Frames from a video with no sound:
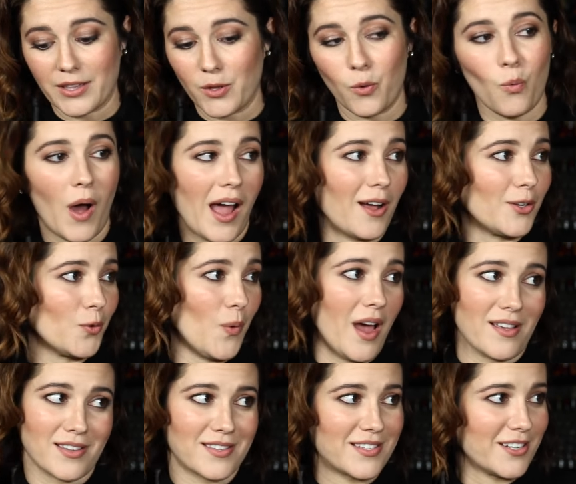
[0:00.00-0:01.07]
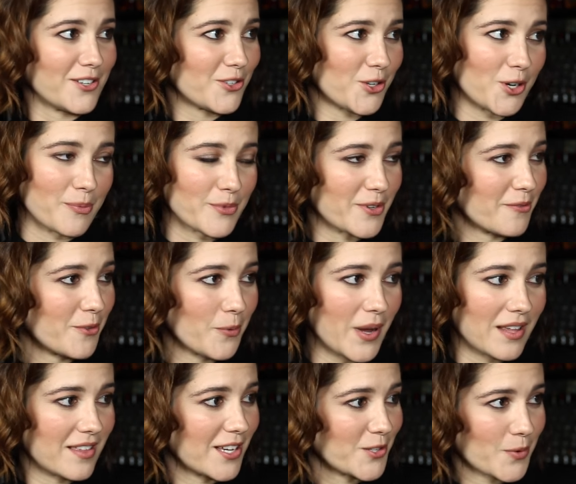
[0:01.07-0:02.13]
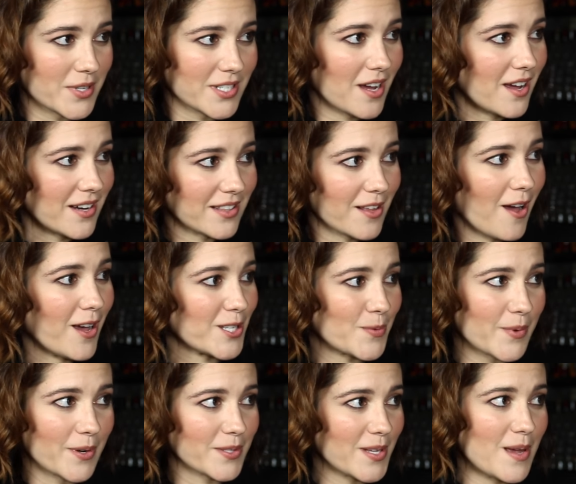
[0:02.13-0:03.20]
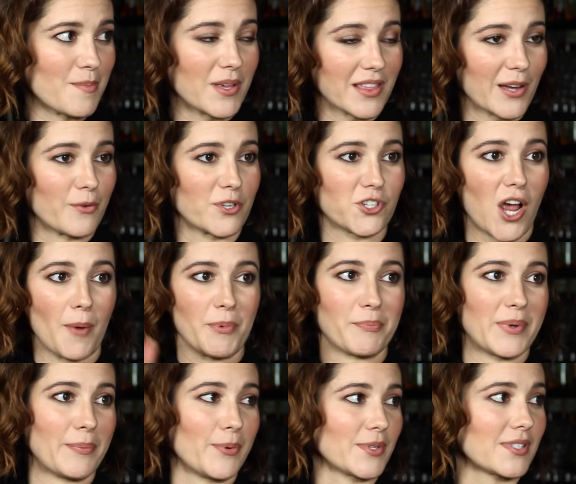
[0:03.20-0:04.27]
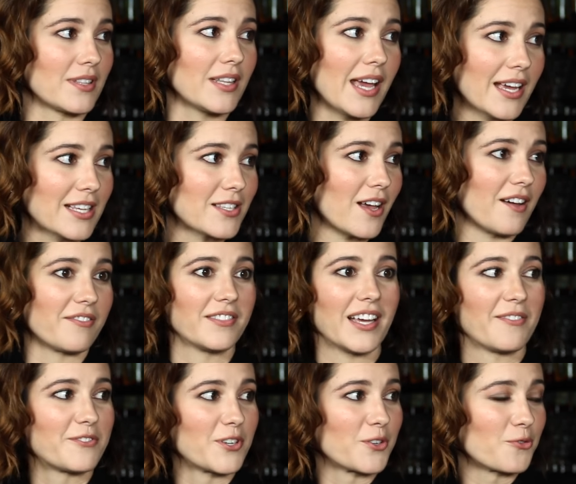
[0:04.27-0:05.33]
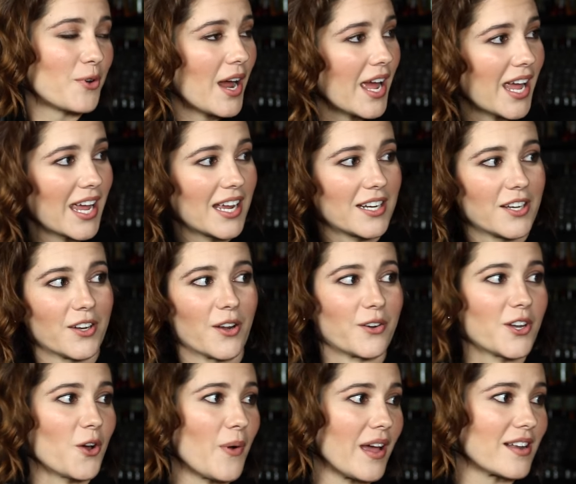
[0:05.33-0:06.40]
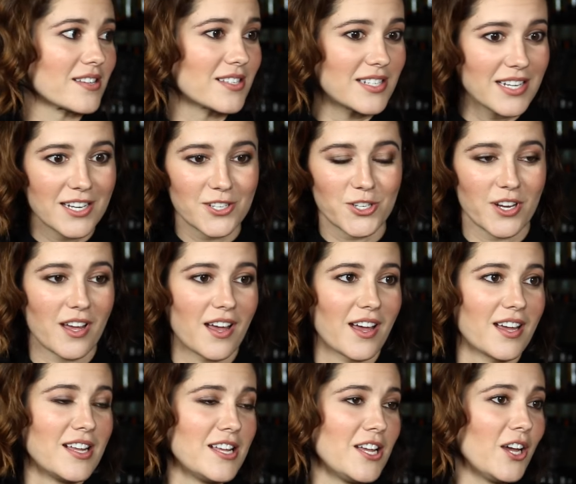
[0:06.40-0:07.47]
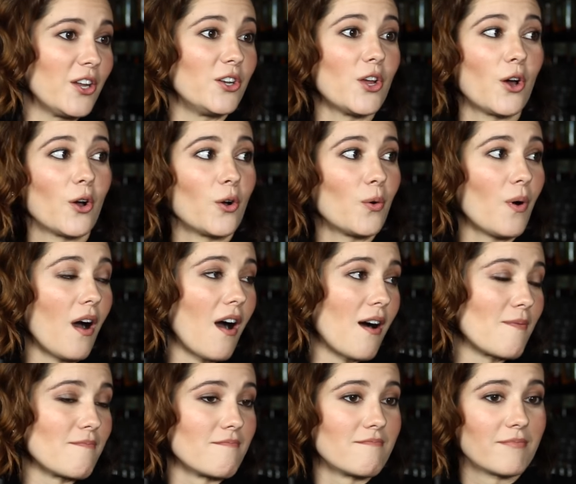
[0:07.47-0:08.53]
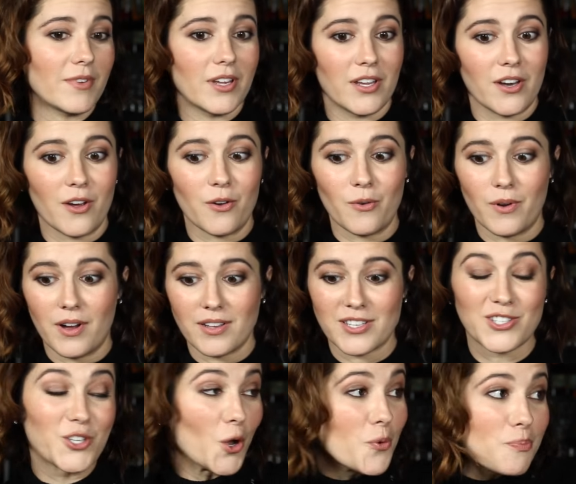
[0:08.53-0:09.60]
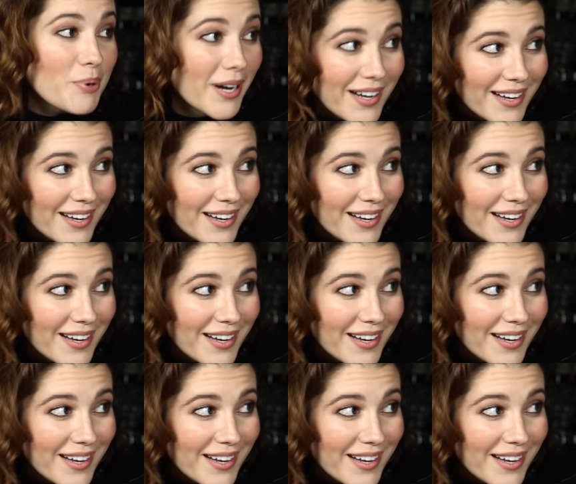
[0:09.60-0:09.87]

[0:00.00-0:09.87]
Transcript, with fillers: like the Wild West in terms of the way things were done in the hospitals. I mean, they were chopping people's legs off left and right. You know, no anesthesia. No, um, you know, uh, soap.